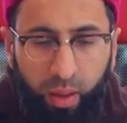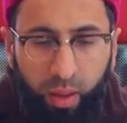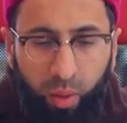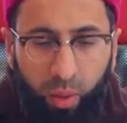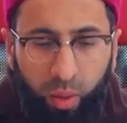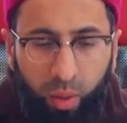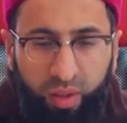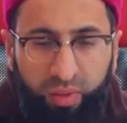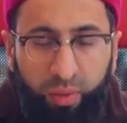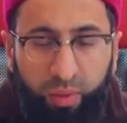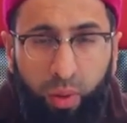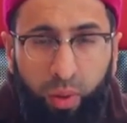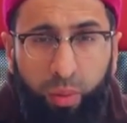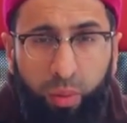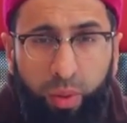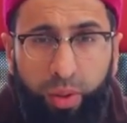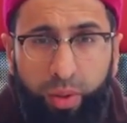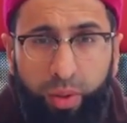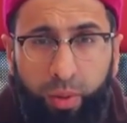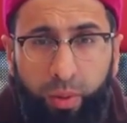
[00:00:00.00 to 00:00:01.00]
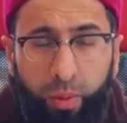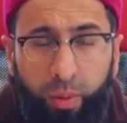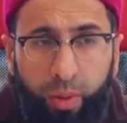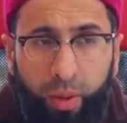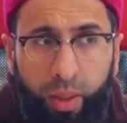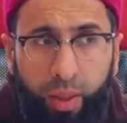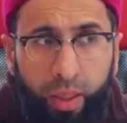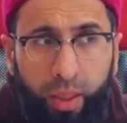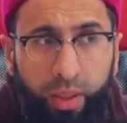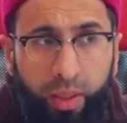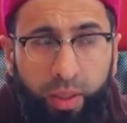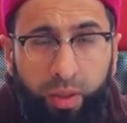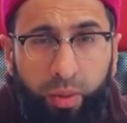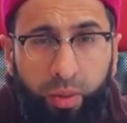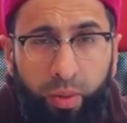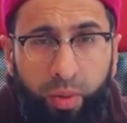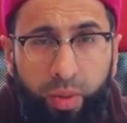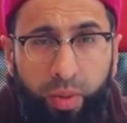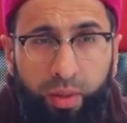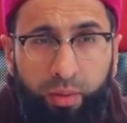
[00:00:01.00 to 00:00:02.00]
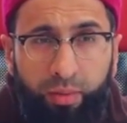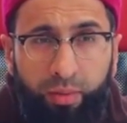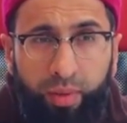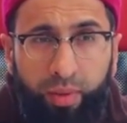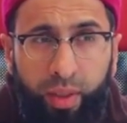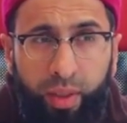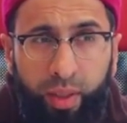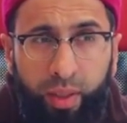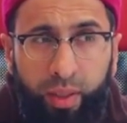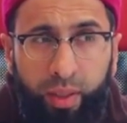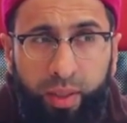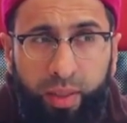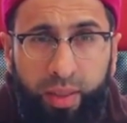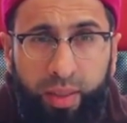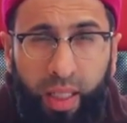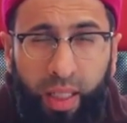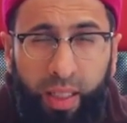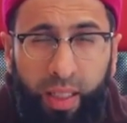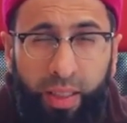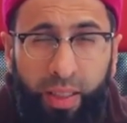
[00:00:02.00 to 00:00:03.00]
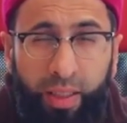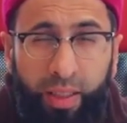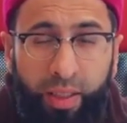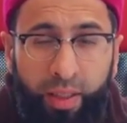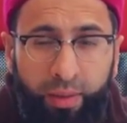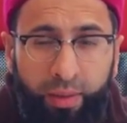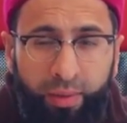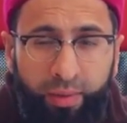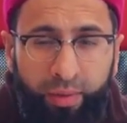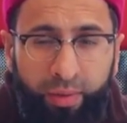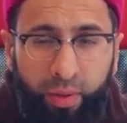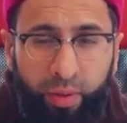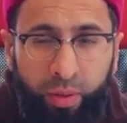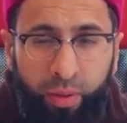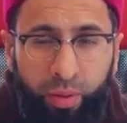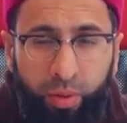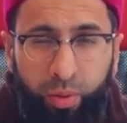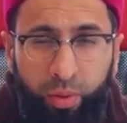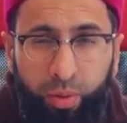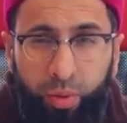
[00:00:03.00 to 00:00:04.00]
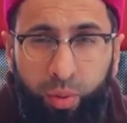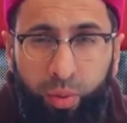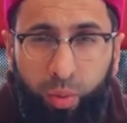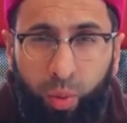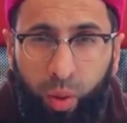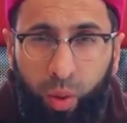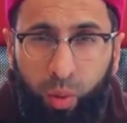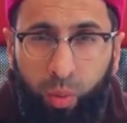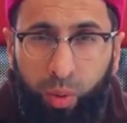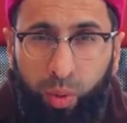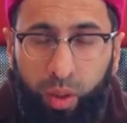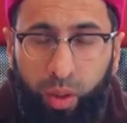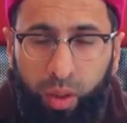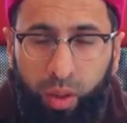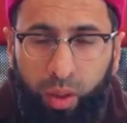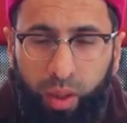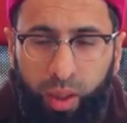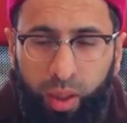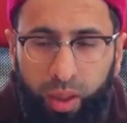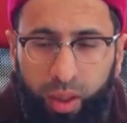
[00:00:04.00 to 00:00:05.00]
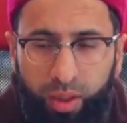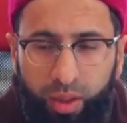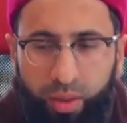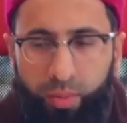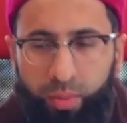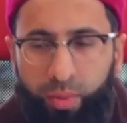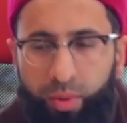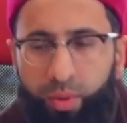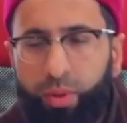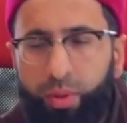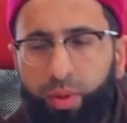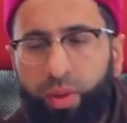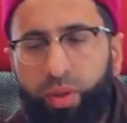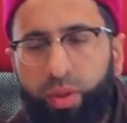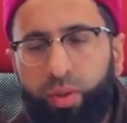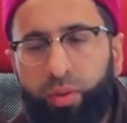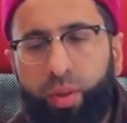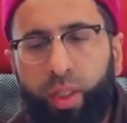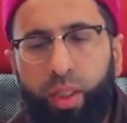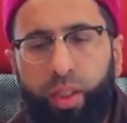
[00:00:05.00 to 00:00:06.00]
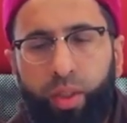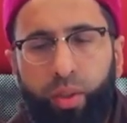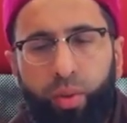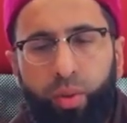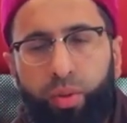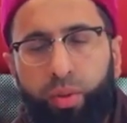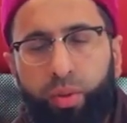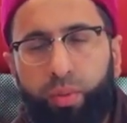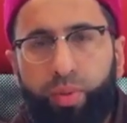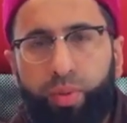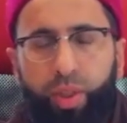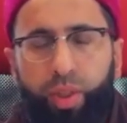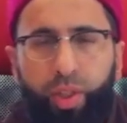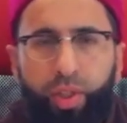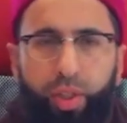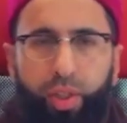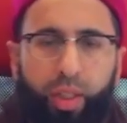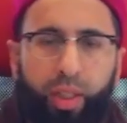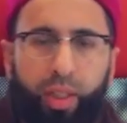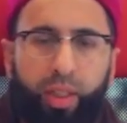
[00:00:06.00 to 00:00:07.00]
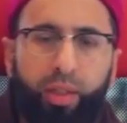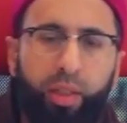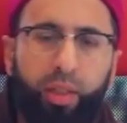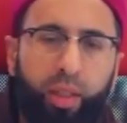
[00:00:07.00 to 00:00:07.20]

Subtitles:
What I thought we'd do is do something slightly different to what we are accustomed to, just to get you to appreciate